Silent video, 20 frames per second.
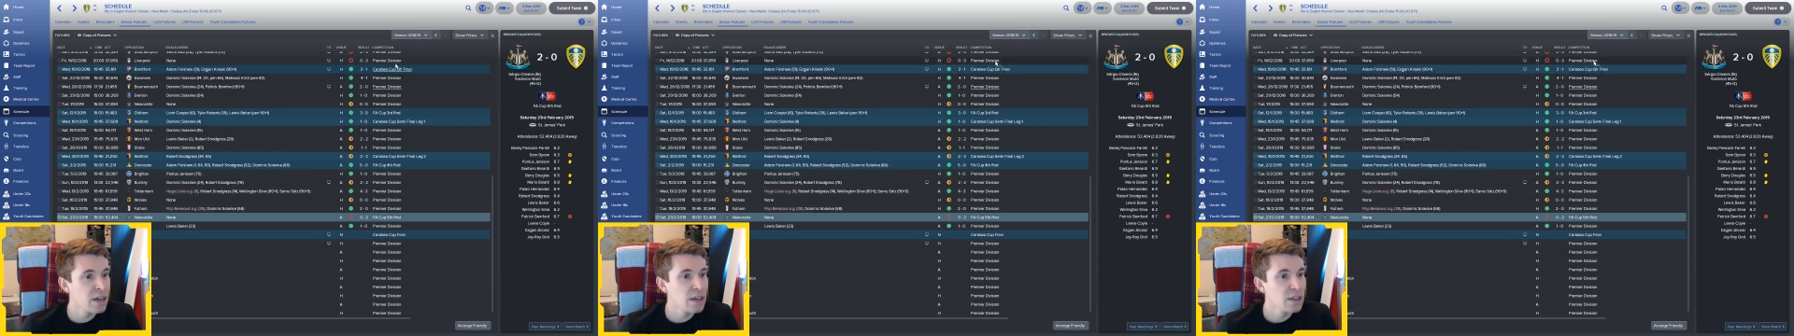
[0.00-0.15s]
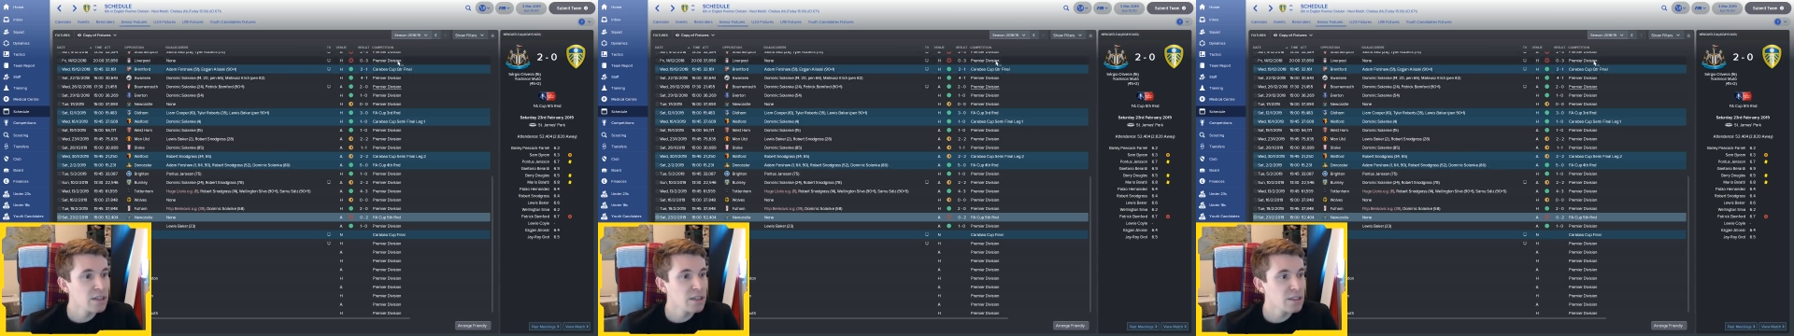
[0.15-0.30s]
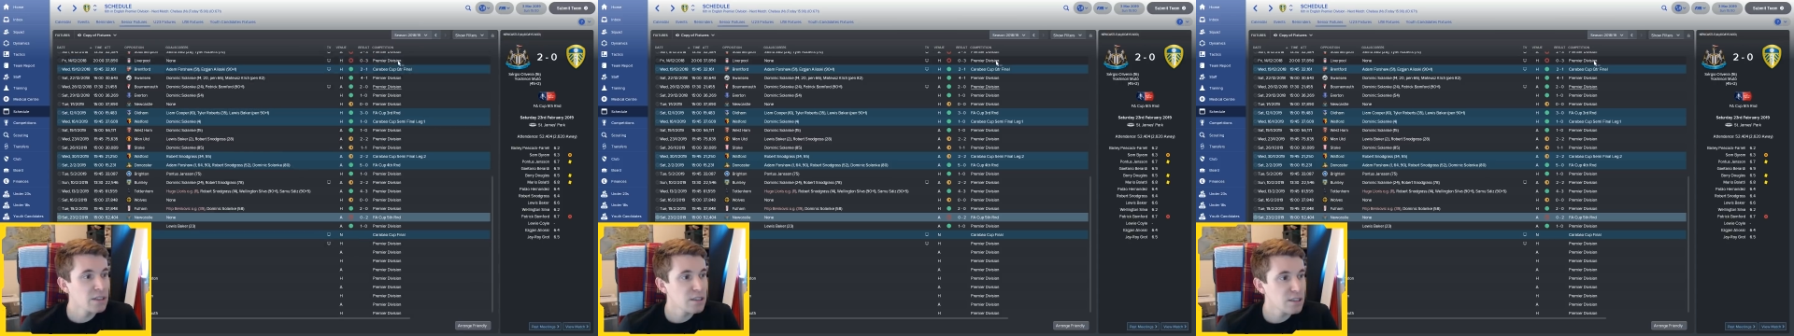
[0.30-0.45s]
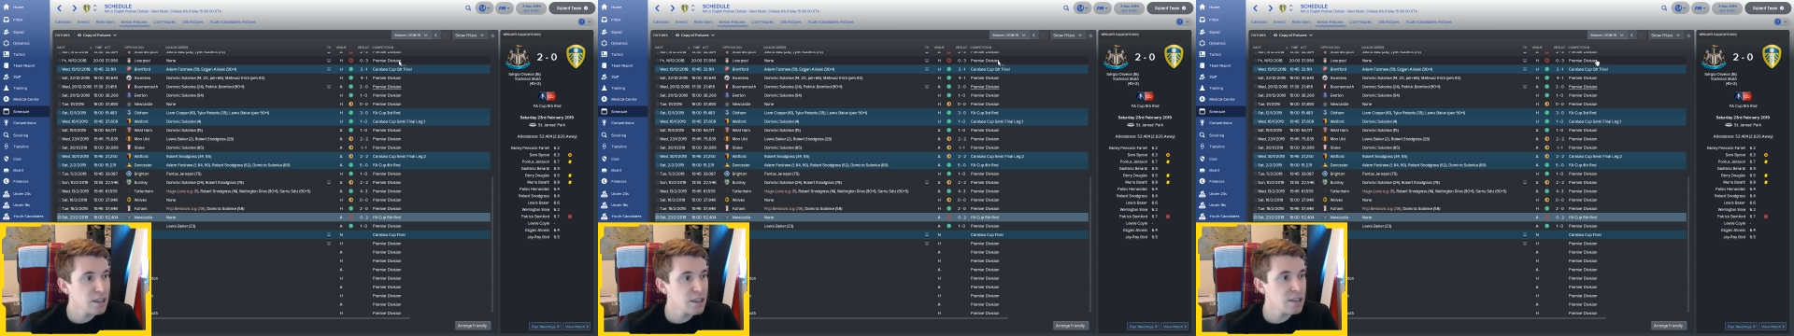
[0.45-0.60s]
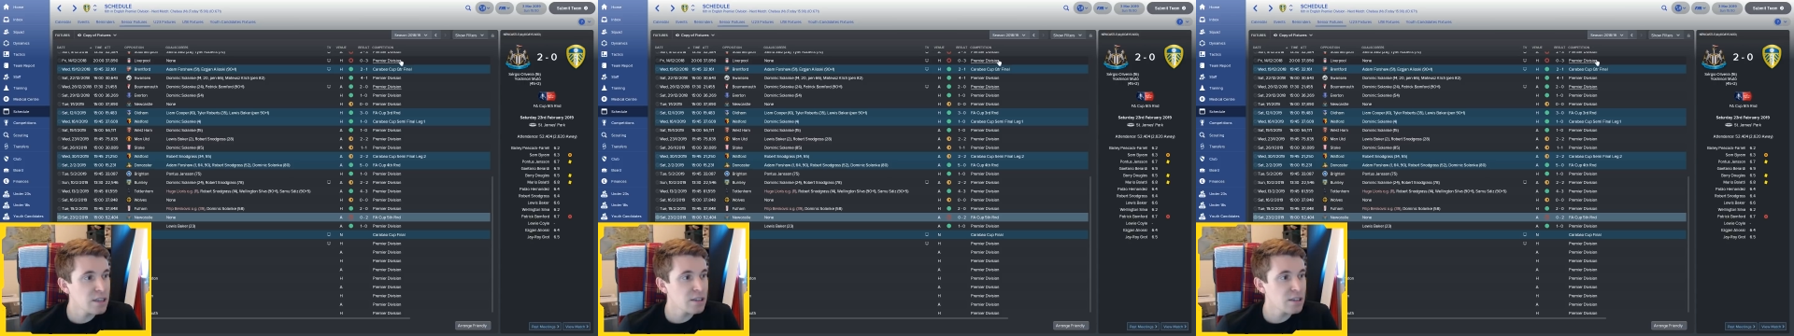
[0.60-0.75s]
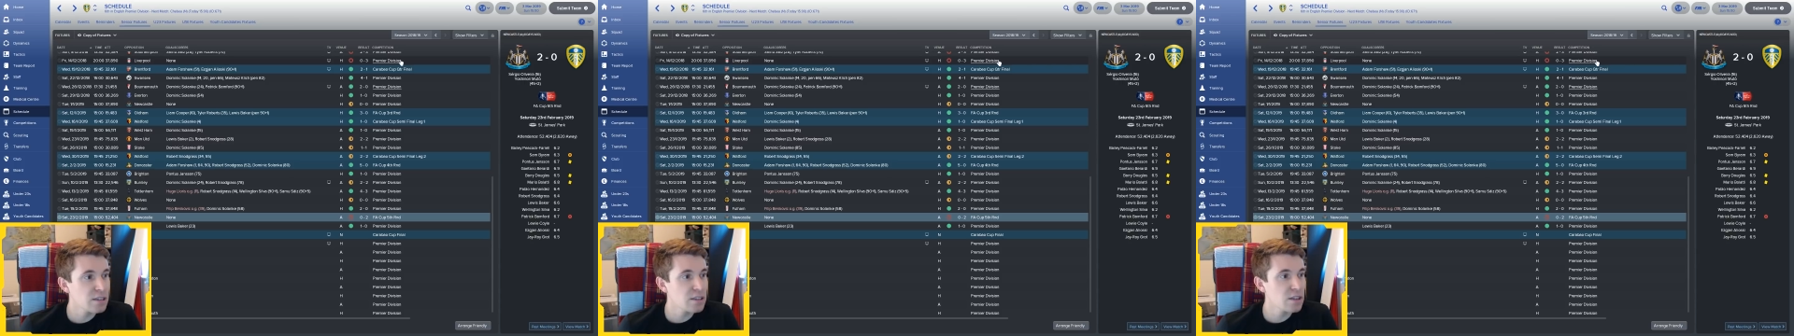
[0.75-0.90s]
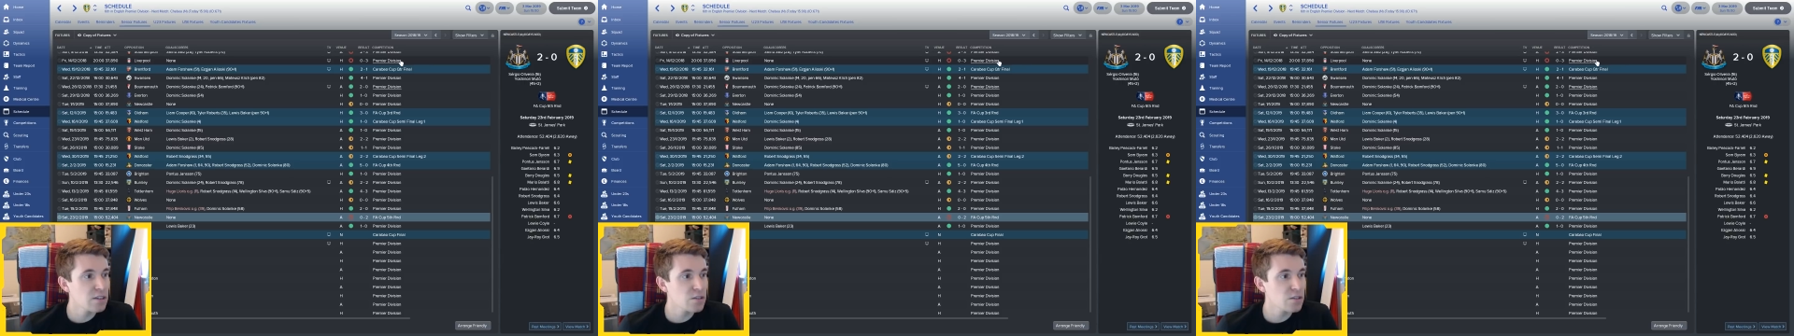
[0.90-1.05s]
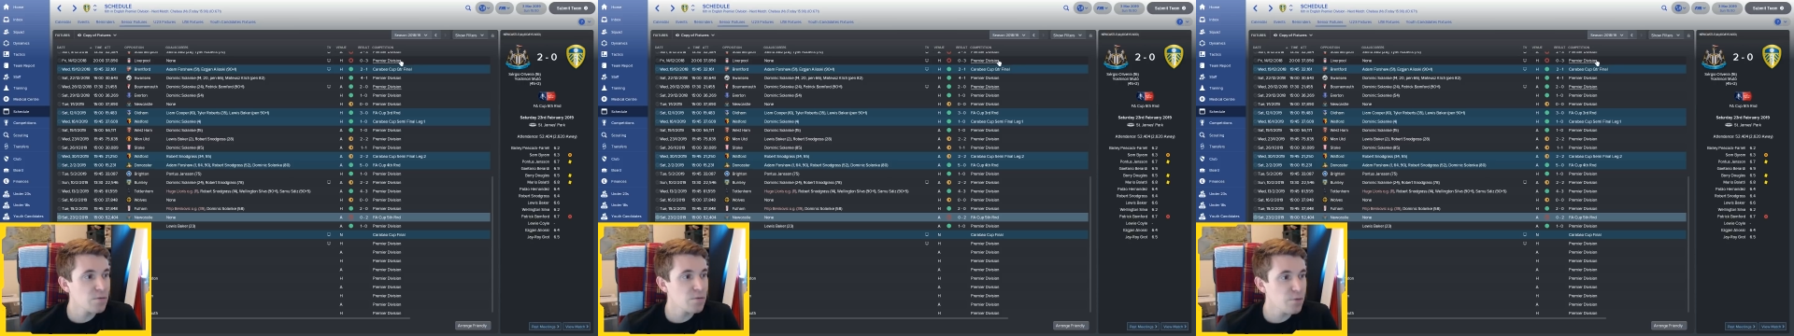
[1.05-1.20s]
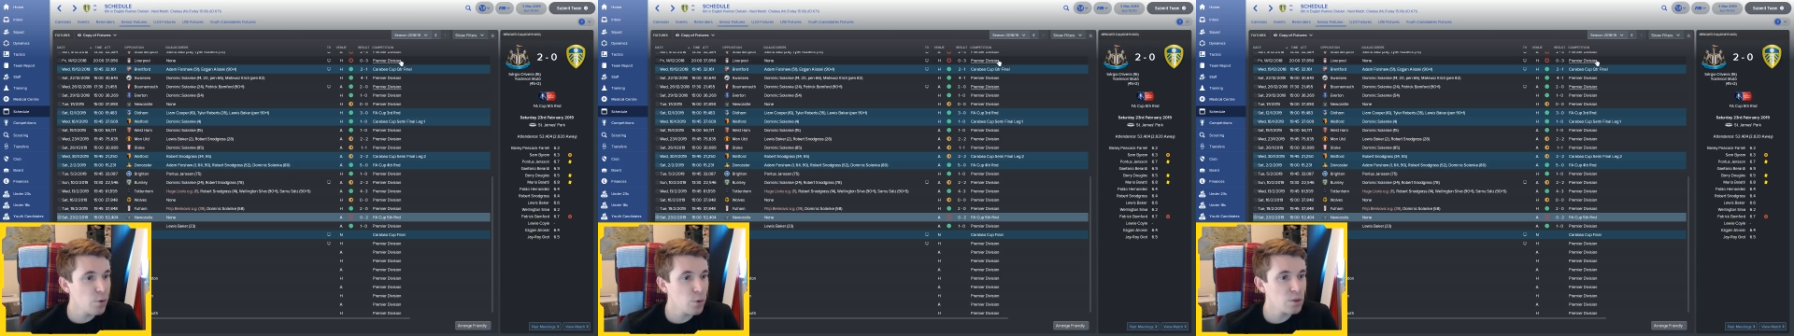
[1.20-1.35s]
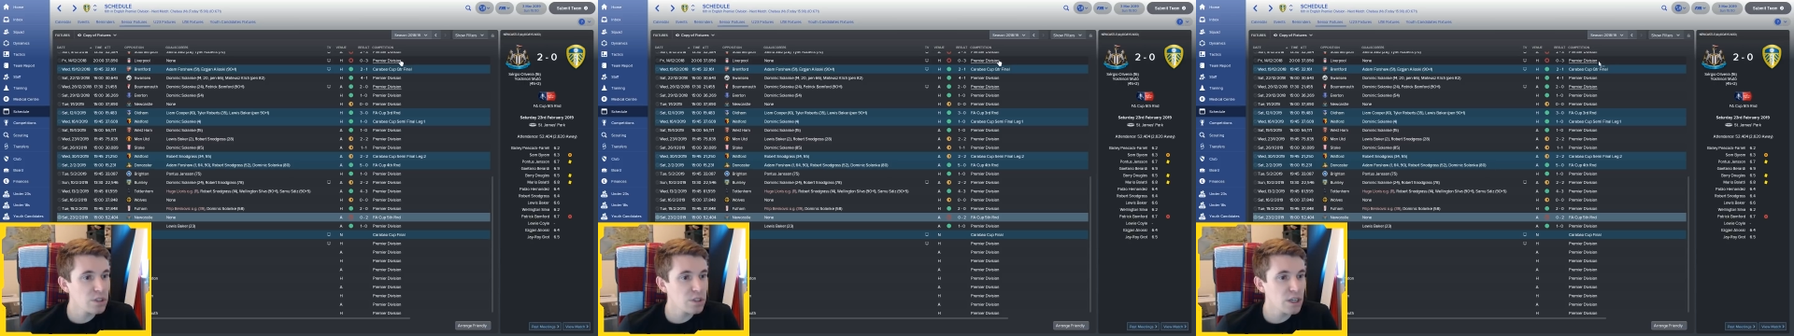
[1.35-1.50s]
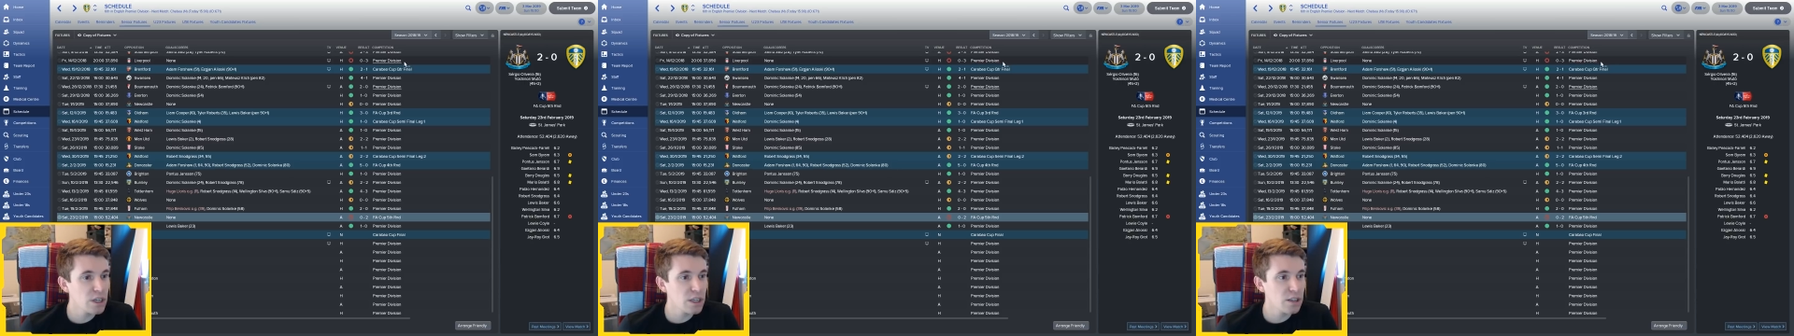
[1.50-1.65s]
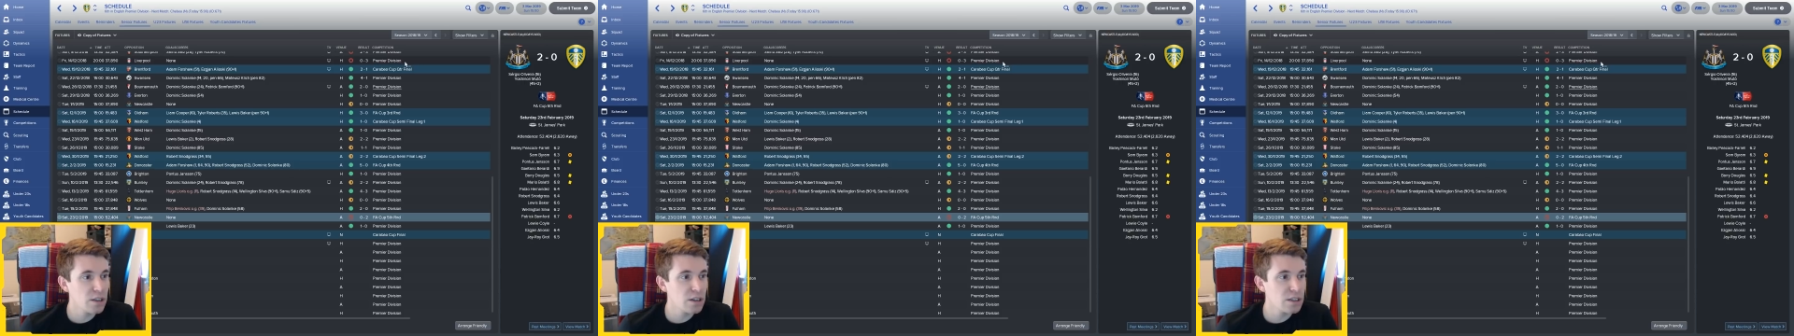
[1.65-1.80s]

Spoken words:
since the 14th